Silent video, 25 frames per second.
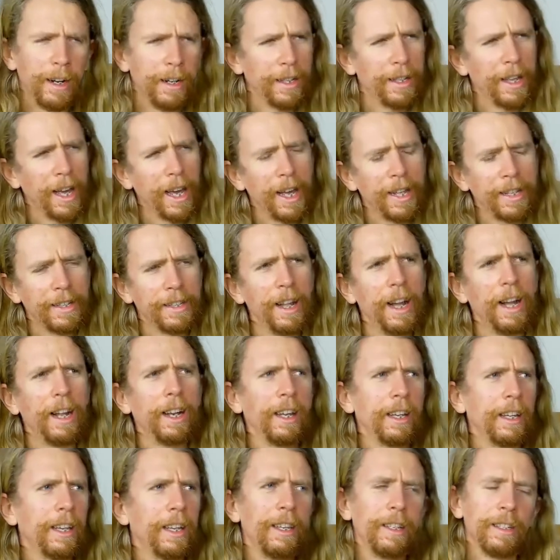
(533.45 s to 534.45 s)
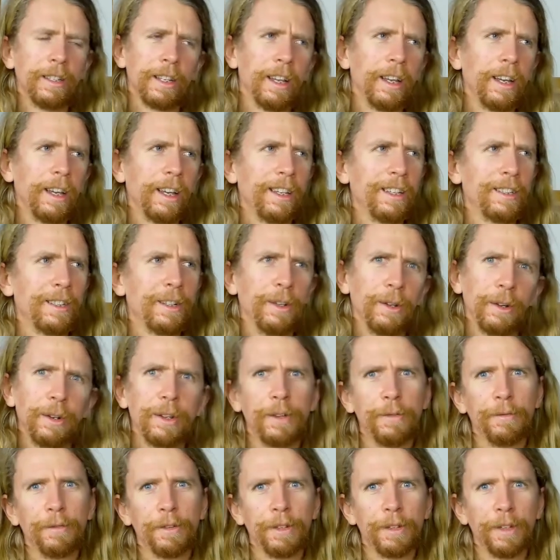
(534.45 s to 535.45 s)
And it's not like he's, he's
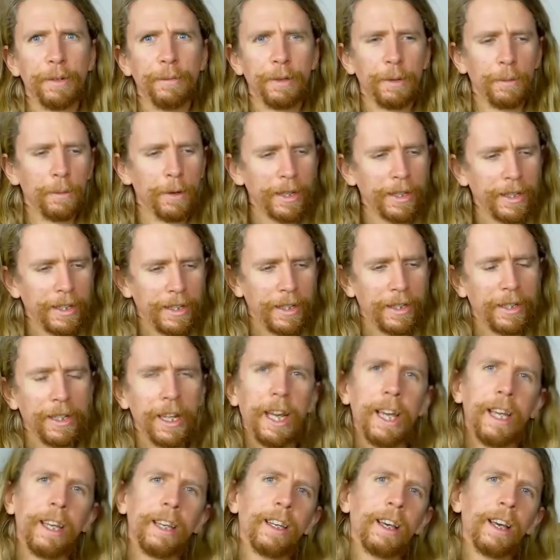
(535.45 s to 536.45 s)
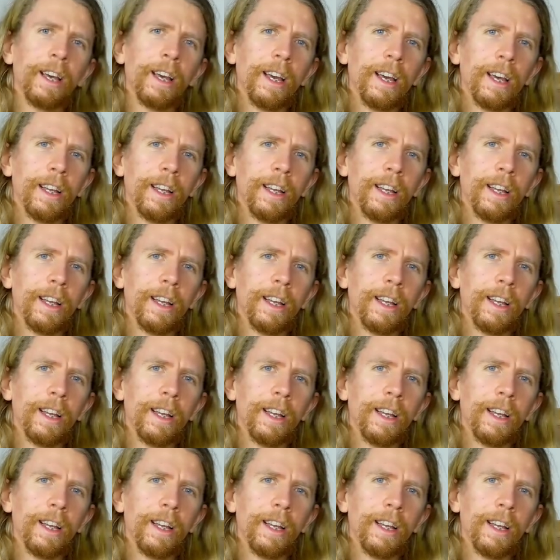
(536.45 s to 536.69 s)
looking for something. What does he take?